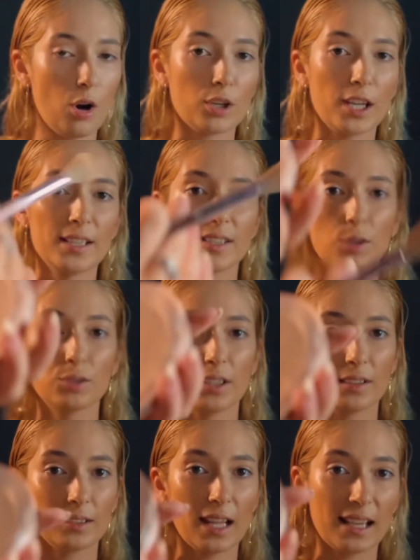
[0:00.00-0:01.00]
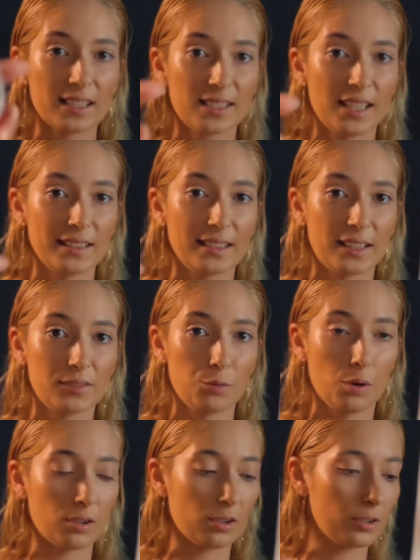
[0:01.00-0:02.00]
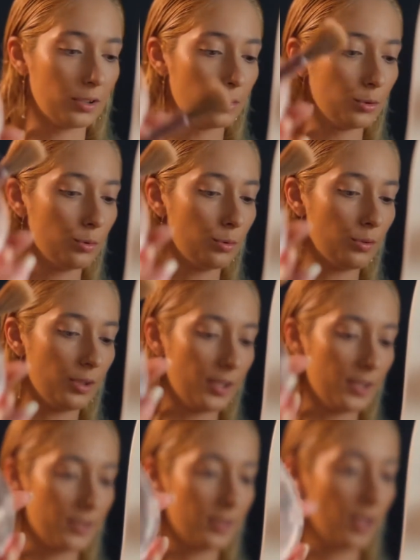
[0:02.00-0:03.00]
okay. So the next thing that we are gonna do is